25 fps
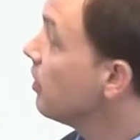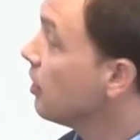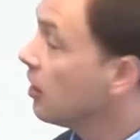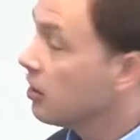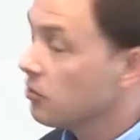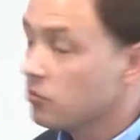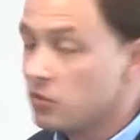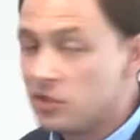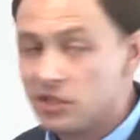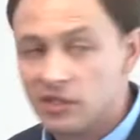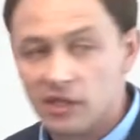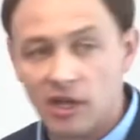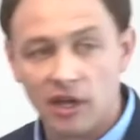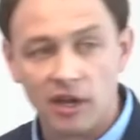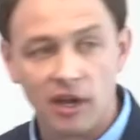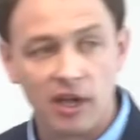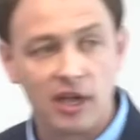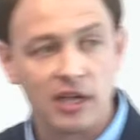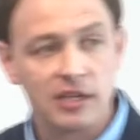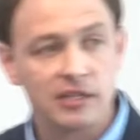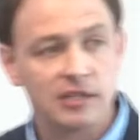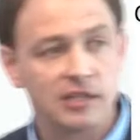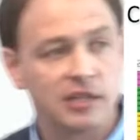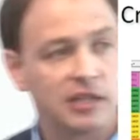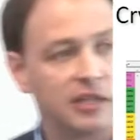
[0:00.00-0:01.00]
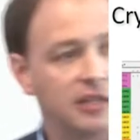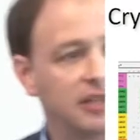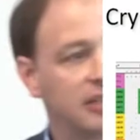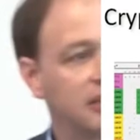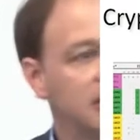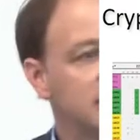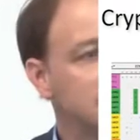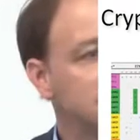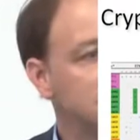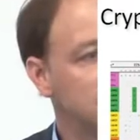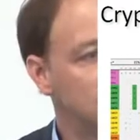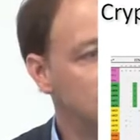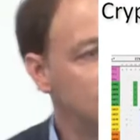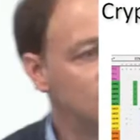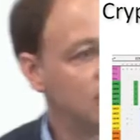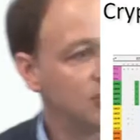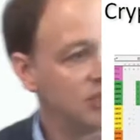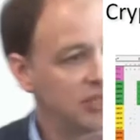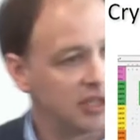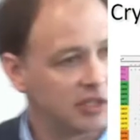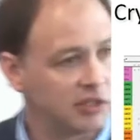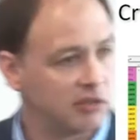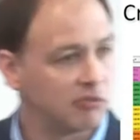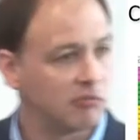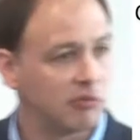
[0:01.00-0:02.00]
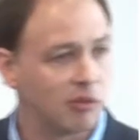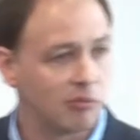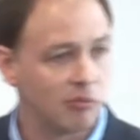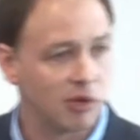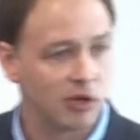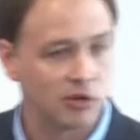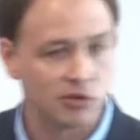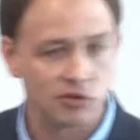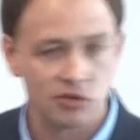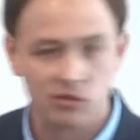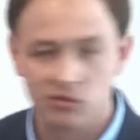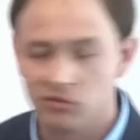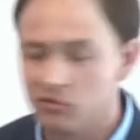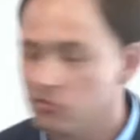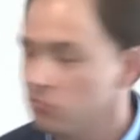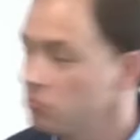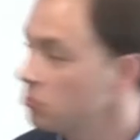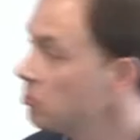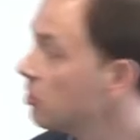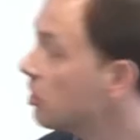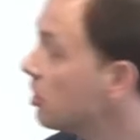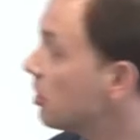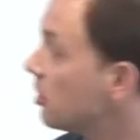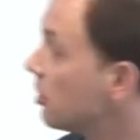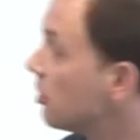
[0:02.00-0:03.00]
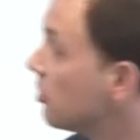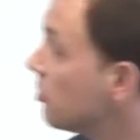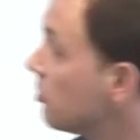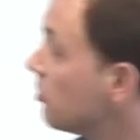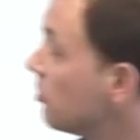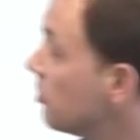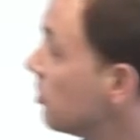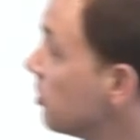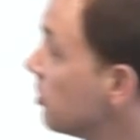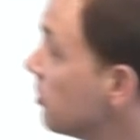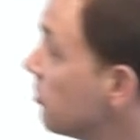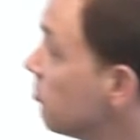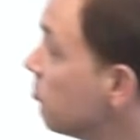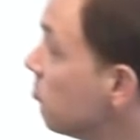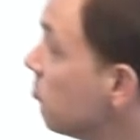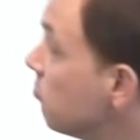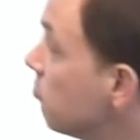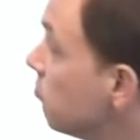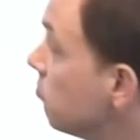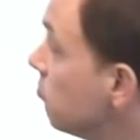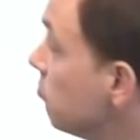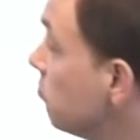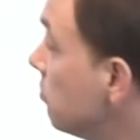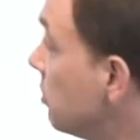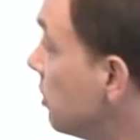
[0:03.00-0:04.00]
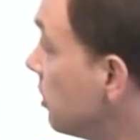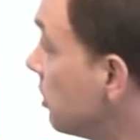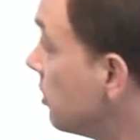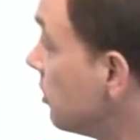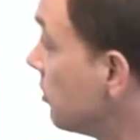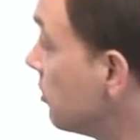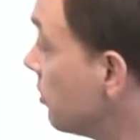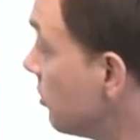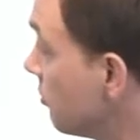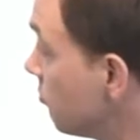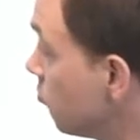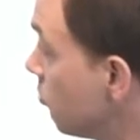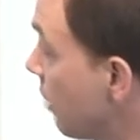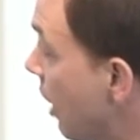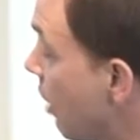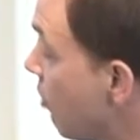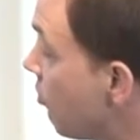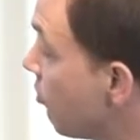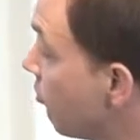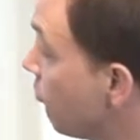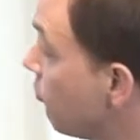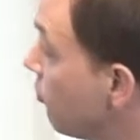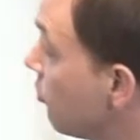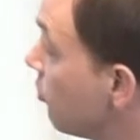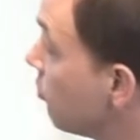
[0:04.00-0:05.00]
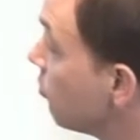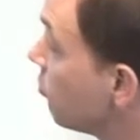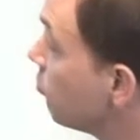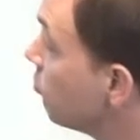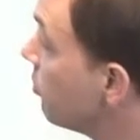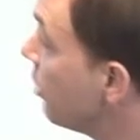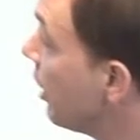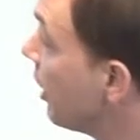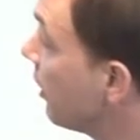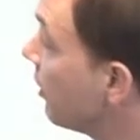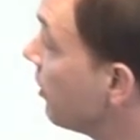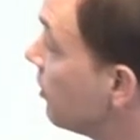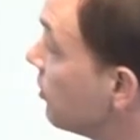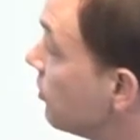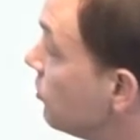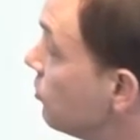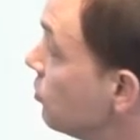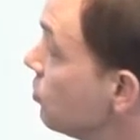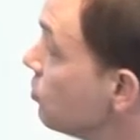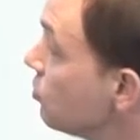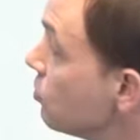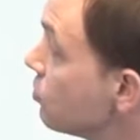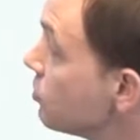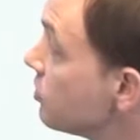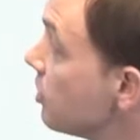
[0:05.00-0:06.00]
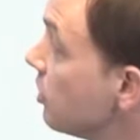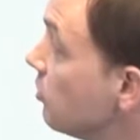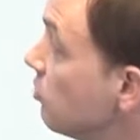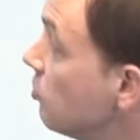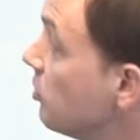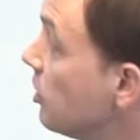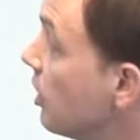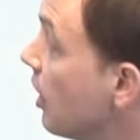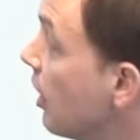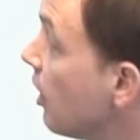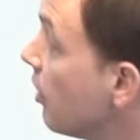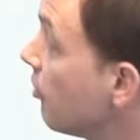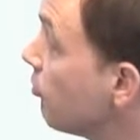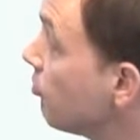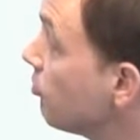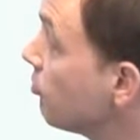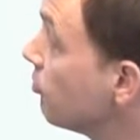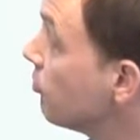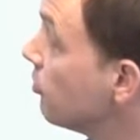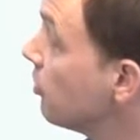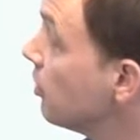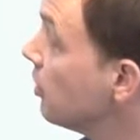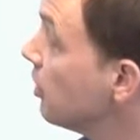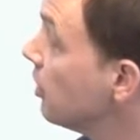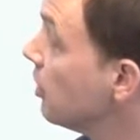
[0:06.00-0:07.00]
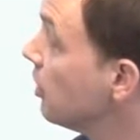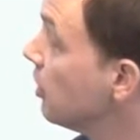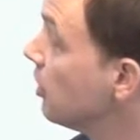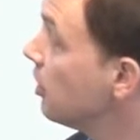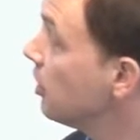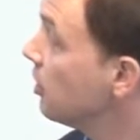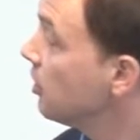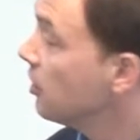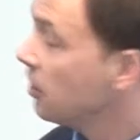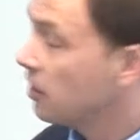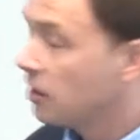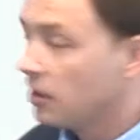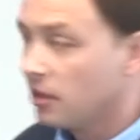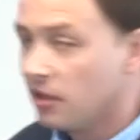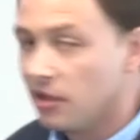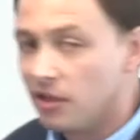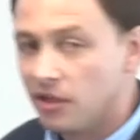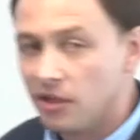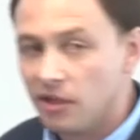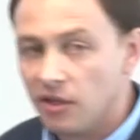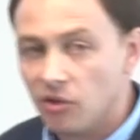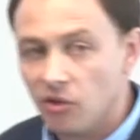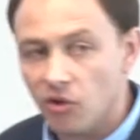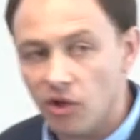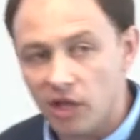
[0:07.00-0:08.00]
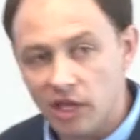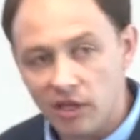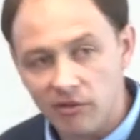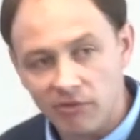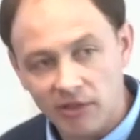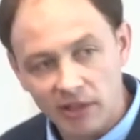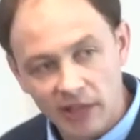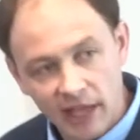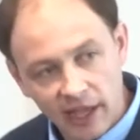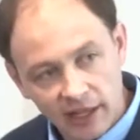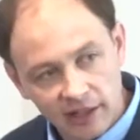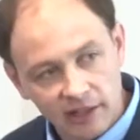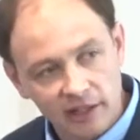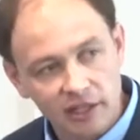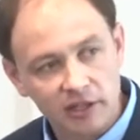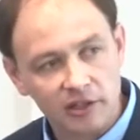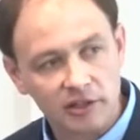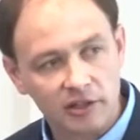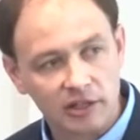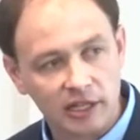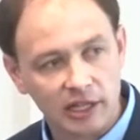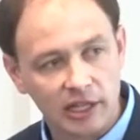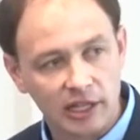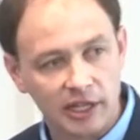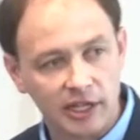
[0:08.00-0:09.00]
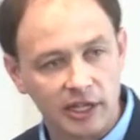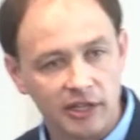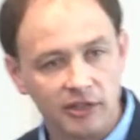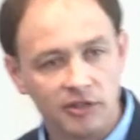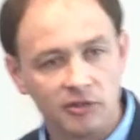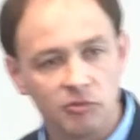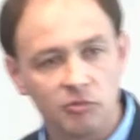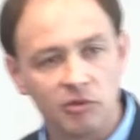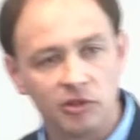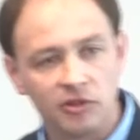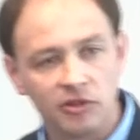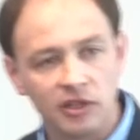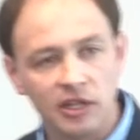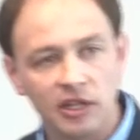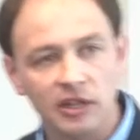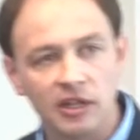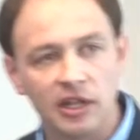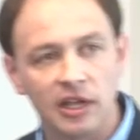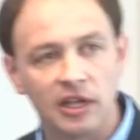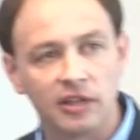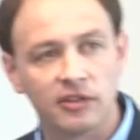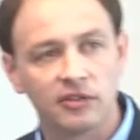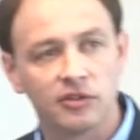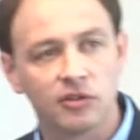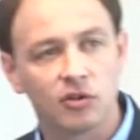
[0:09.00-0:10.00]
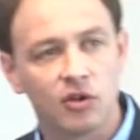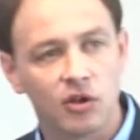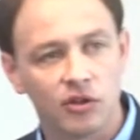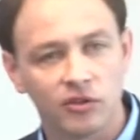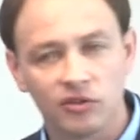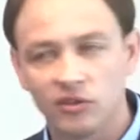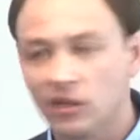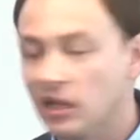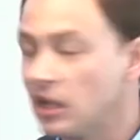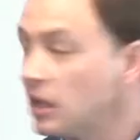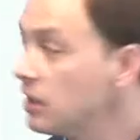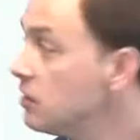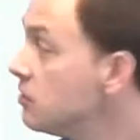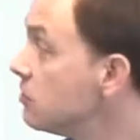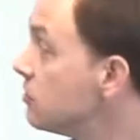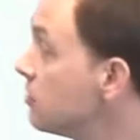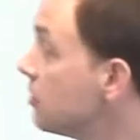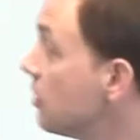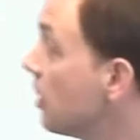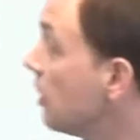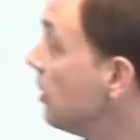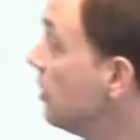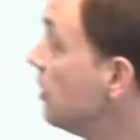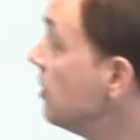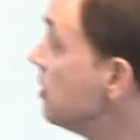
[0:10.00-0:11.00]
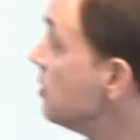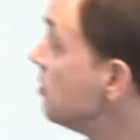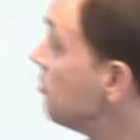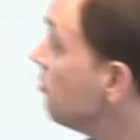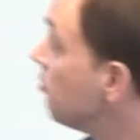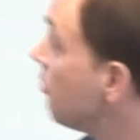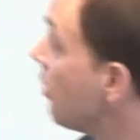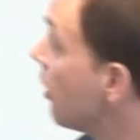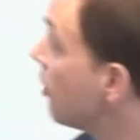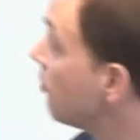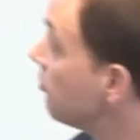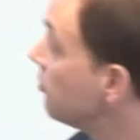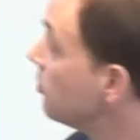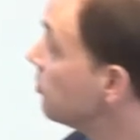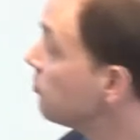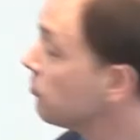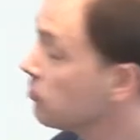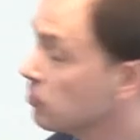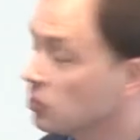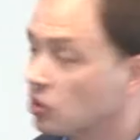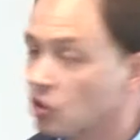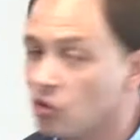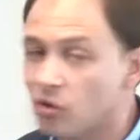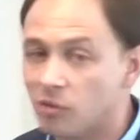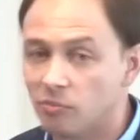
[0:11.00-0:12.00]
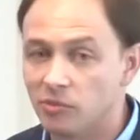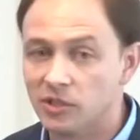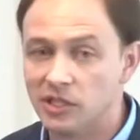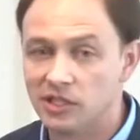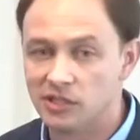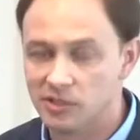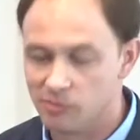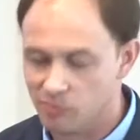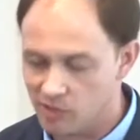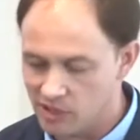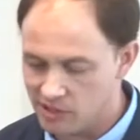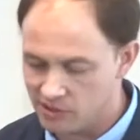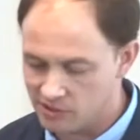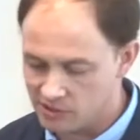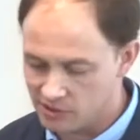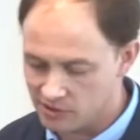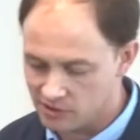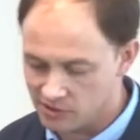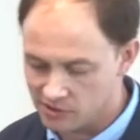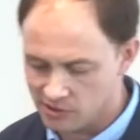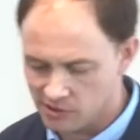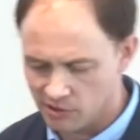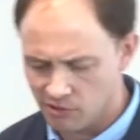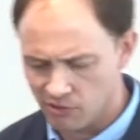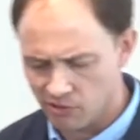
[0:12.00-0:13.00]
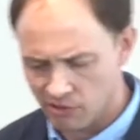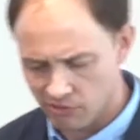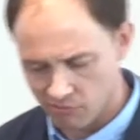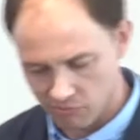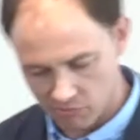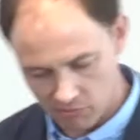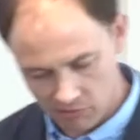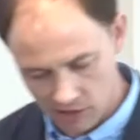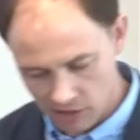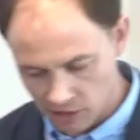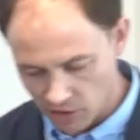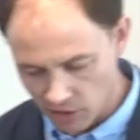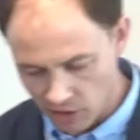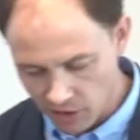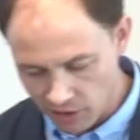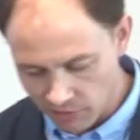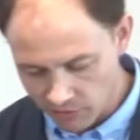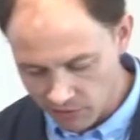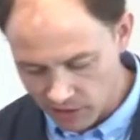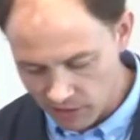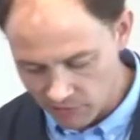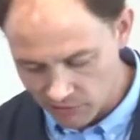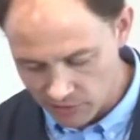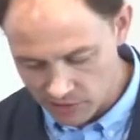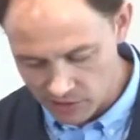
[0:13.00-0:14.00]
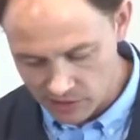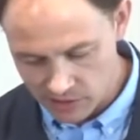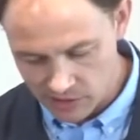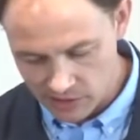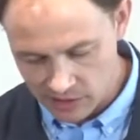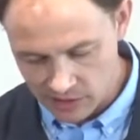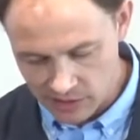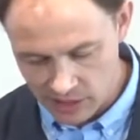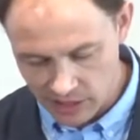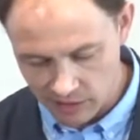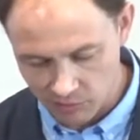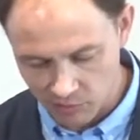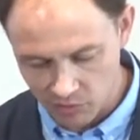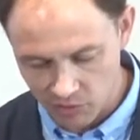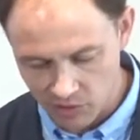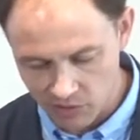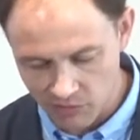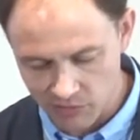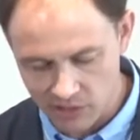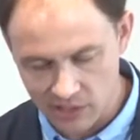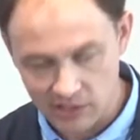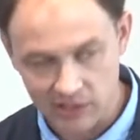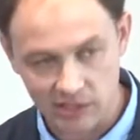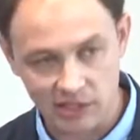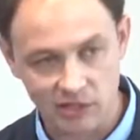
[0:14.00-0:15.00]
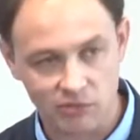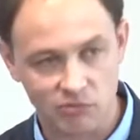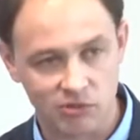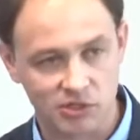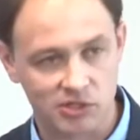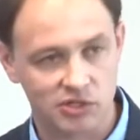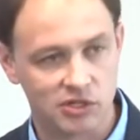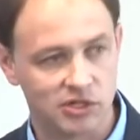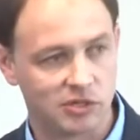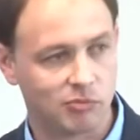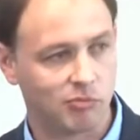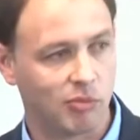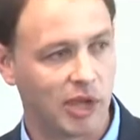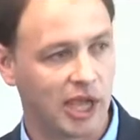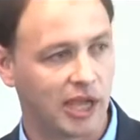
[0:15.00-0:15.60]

and we start isolating this and using the most uh, uh, powerful molecular tools that we have, even that little clade within that contains at least five different cryptic species. So a lot of diversity that previously was just